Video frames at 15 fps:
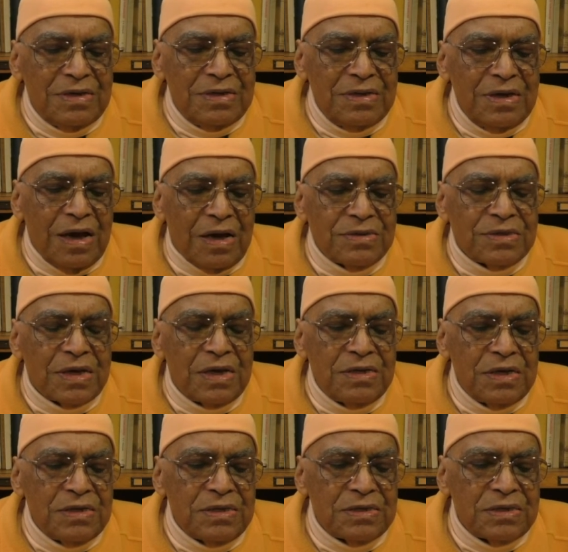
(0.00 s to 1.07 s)
The answer
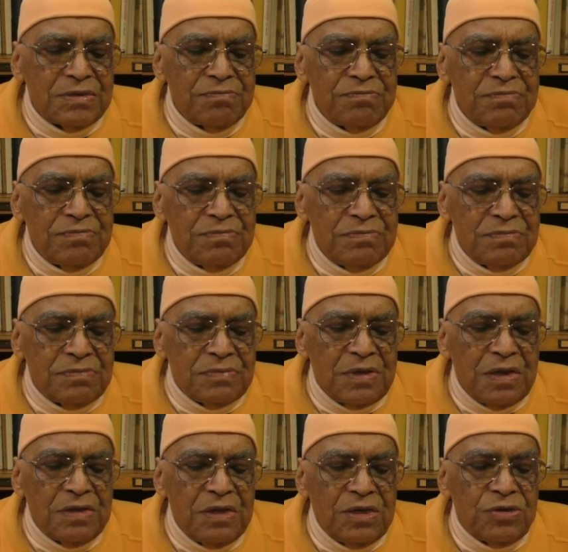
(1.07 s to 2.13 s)
is
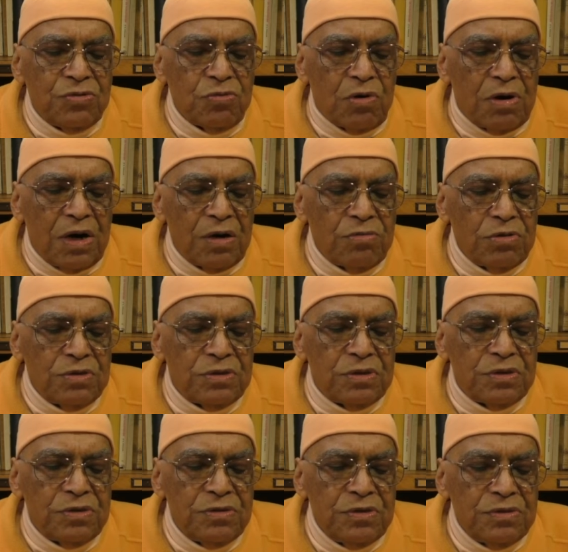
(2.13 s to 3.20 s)
that this world
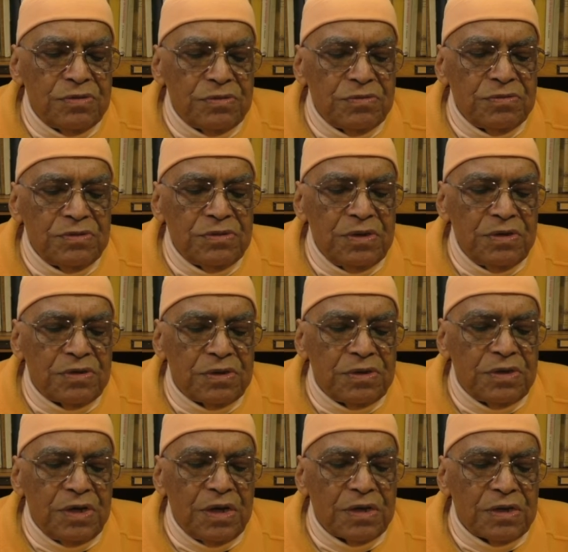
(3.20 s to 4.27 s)
He
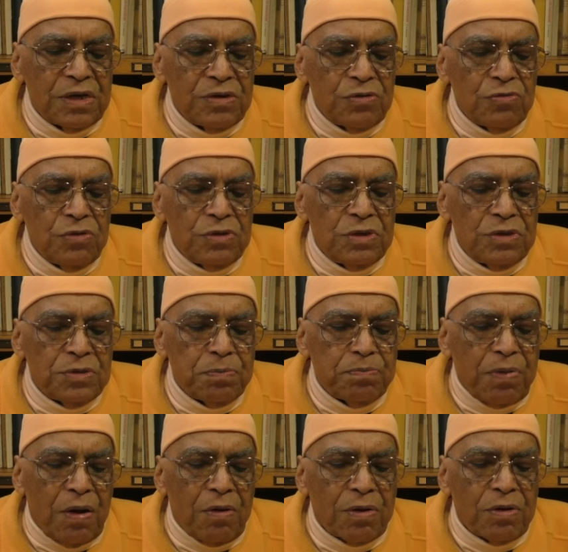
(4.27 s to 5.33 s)
created with His
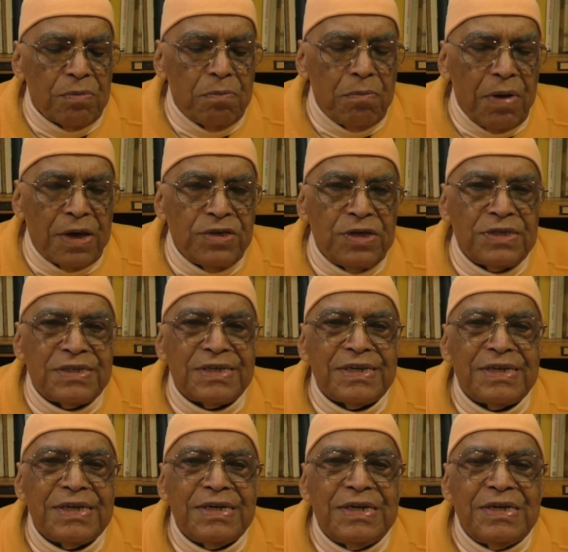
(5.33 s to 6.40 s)
power of magic
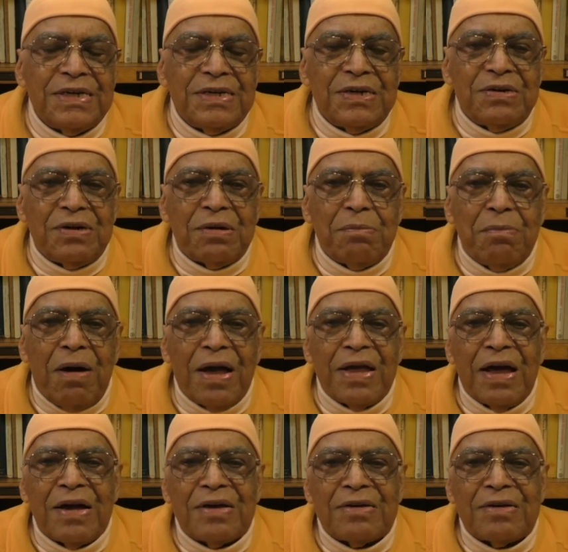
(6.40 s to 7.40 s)
or Maya.